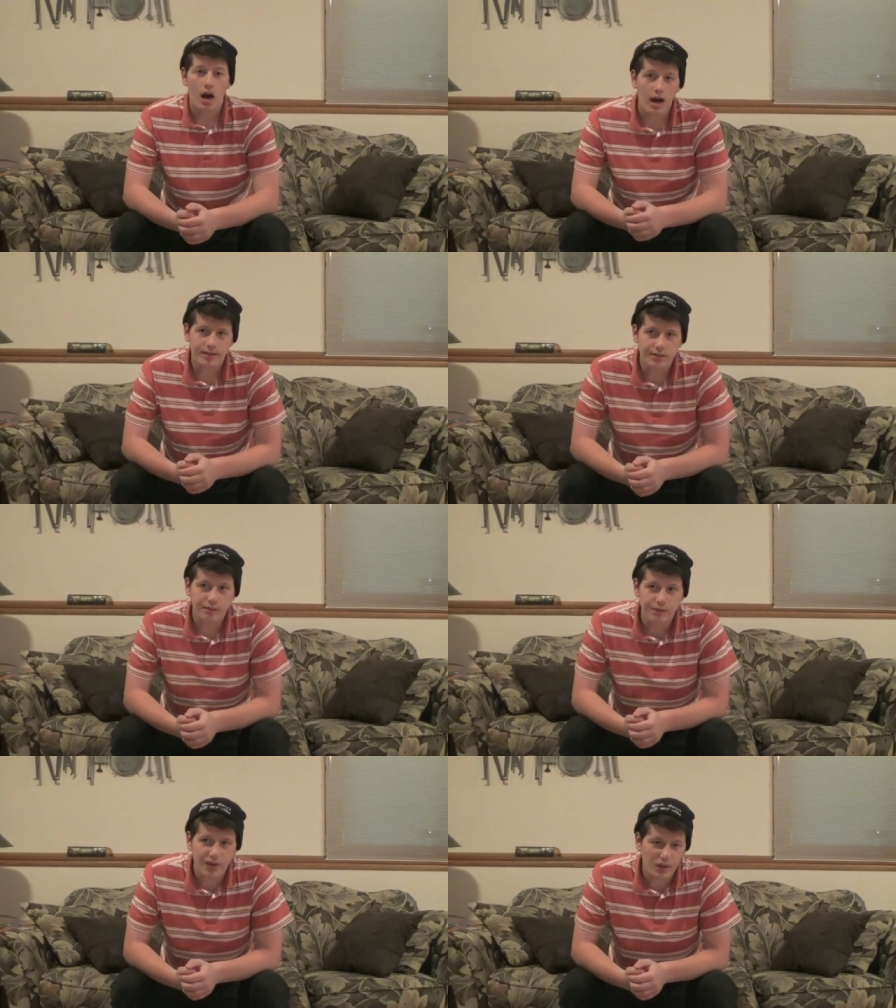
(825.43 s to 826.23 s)

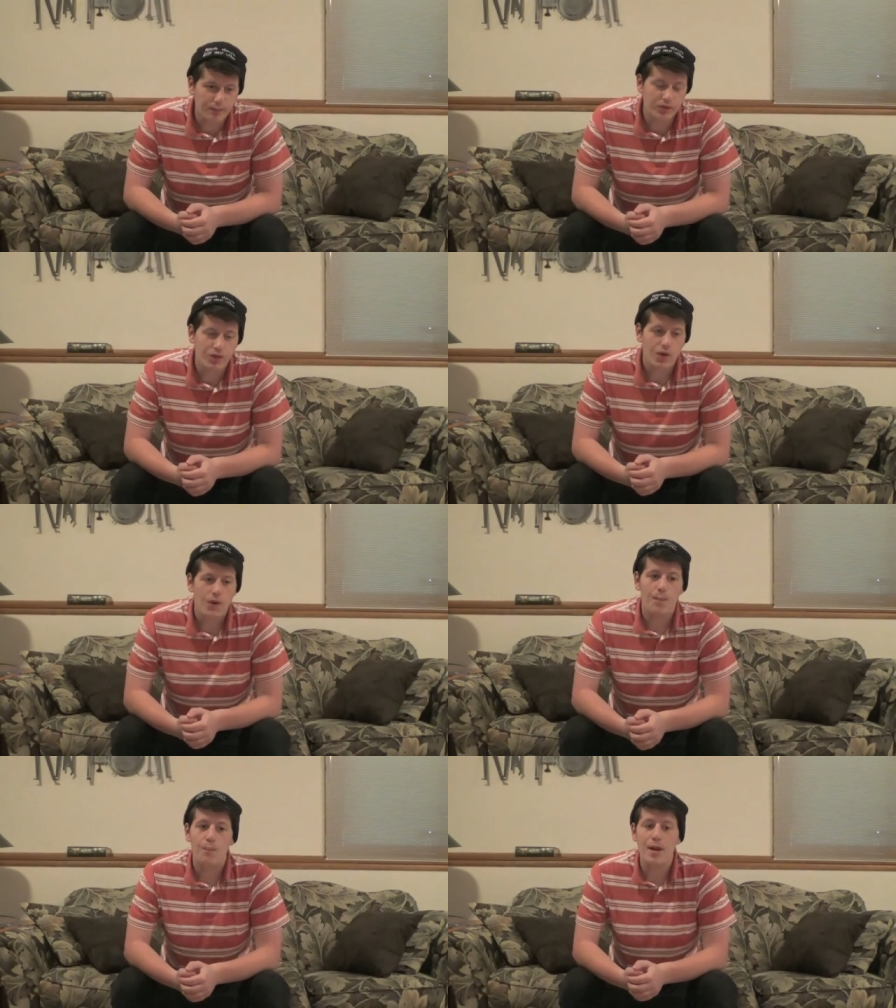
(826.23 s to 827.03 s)
Awesome films
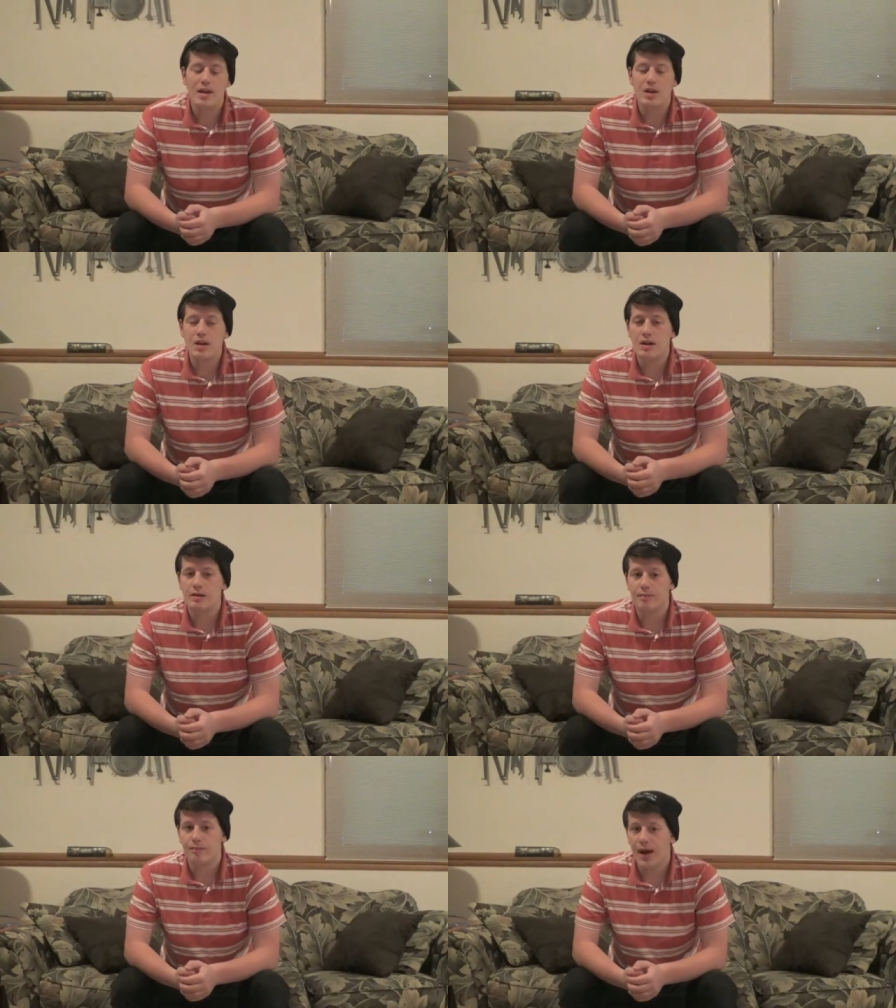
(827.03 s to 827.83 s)
made